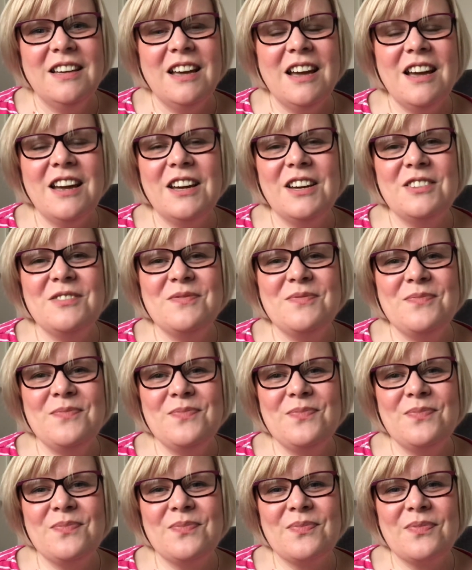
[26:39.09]

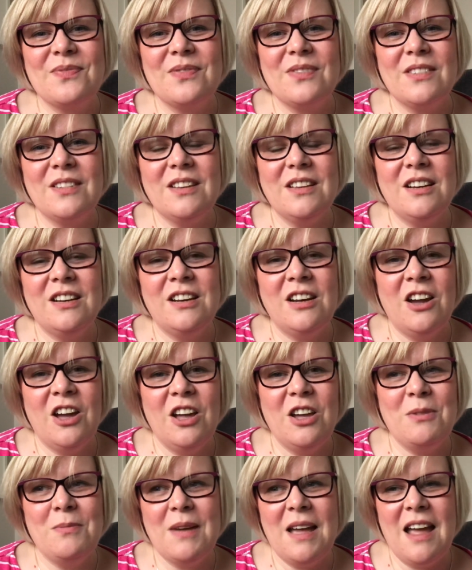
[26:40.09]
And I
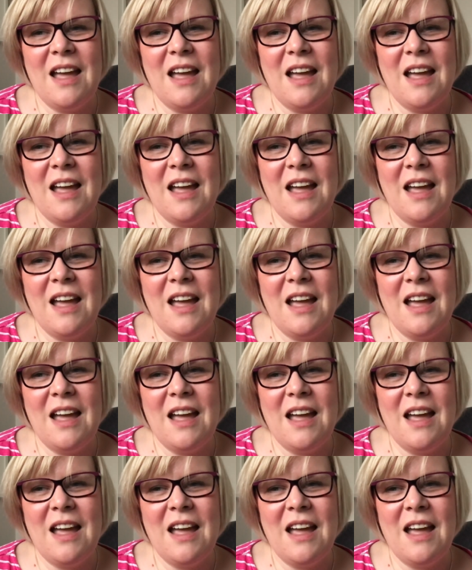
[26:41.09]
hope